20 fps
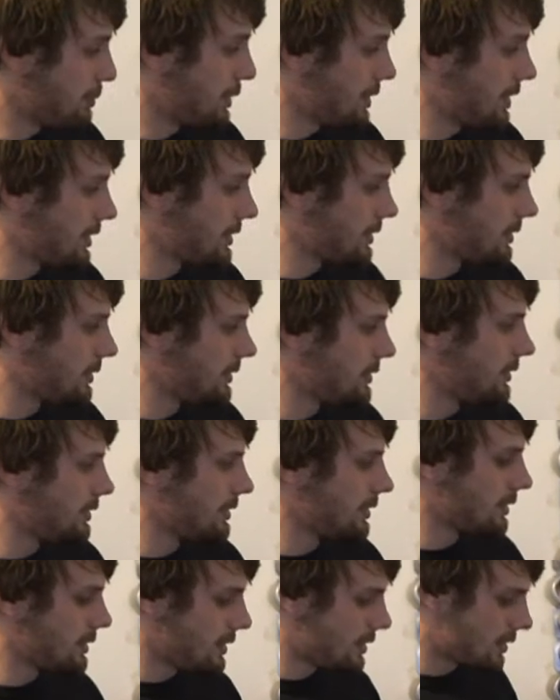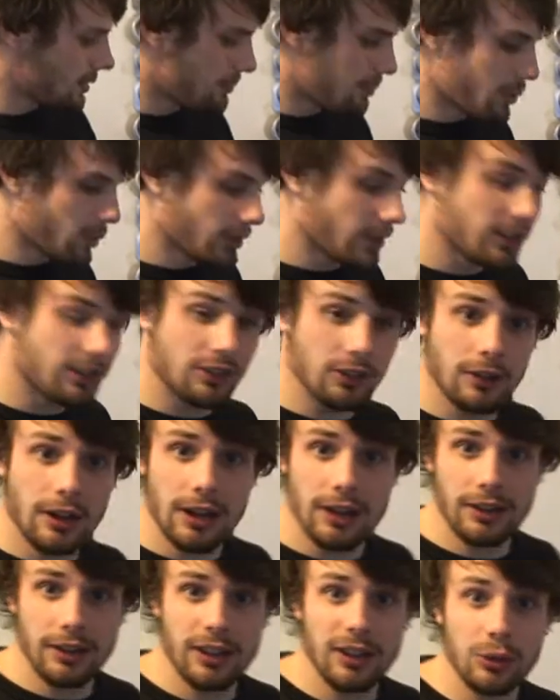but the point is you're
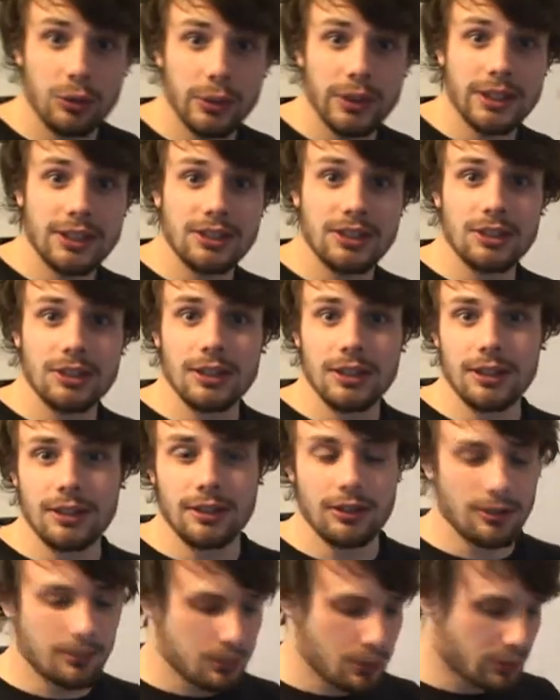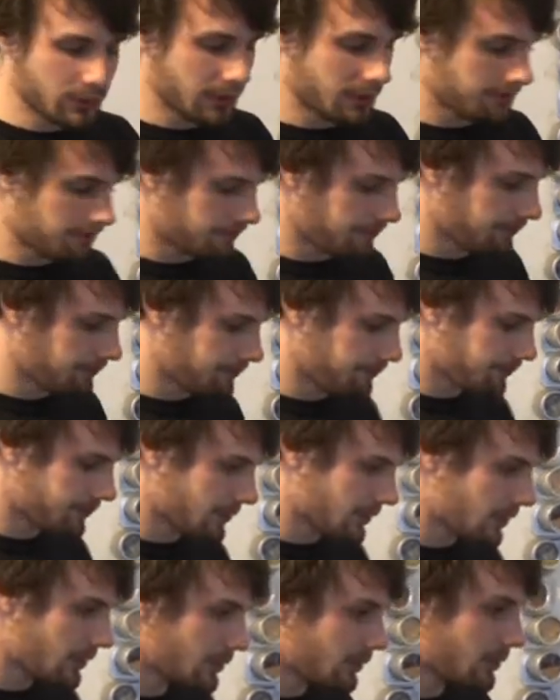getting the greens in the smoothie.
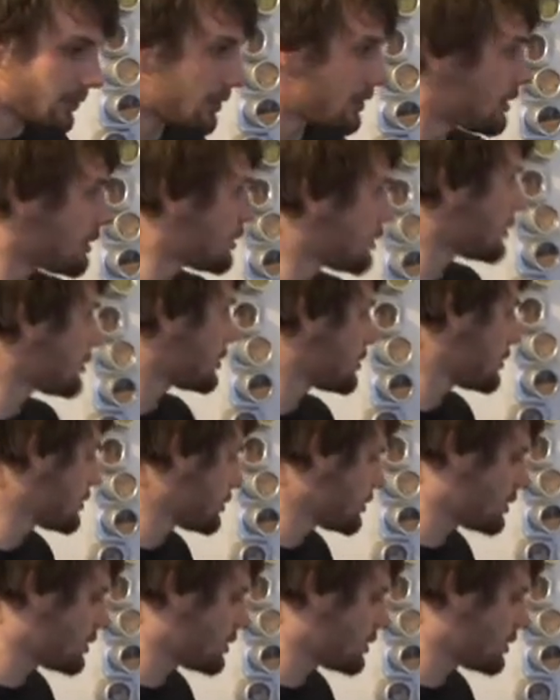Here,